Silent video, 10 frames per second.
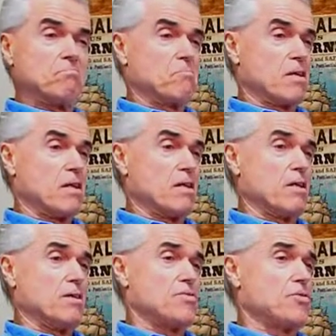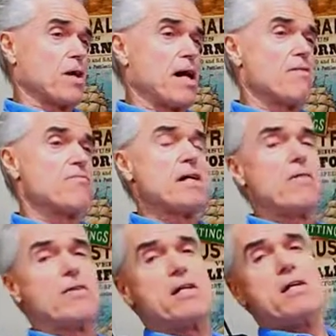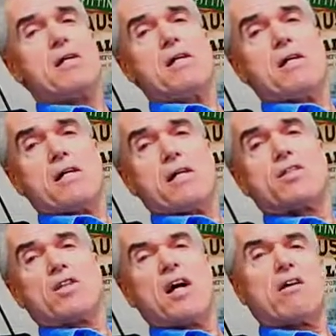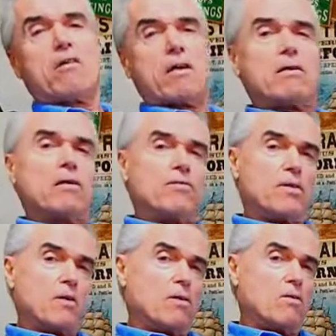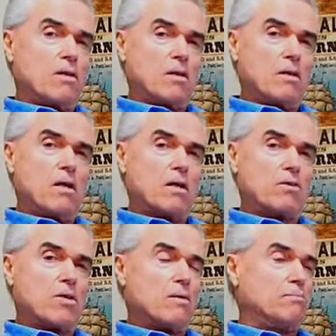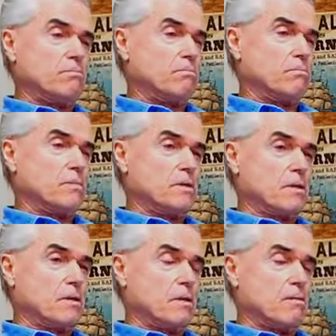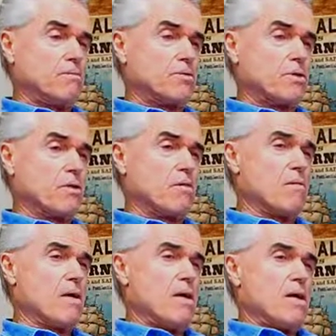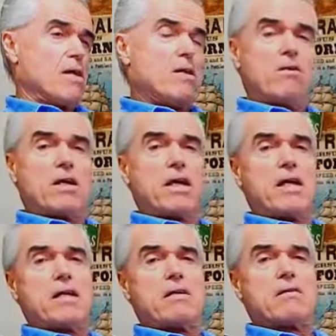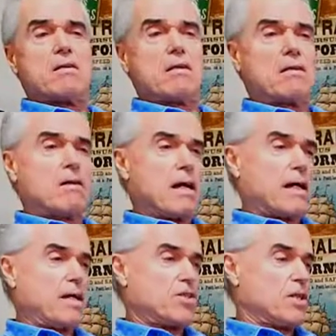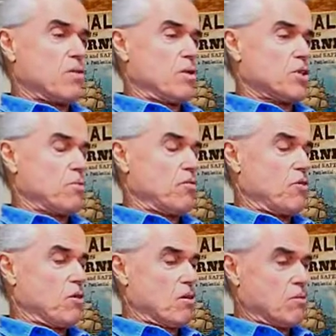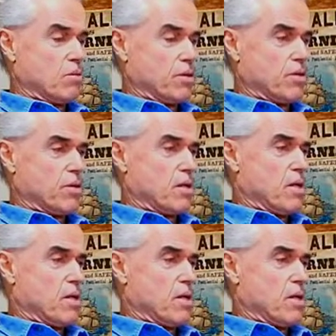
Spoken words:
Because I have found that it's tiring if you go on a long trip. So, you know, and again, like I said once before with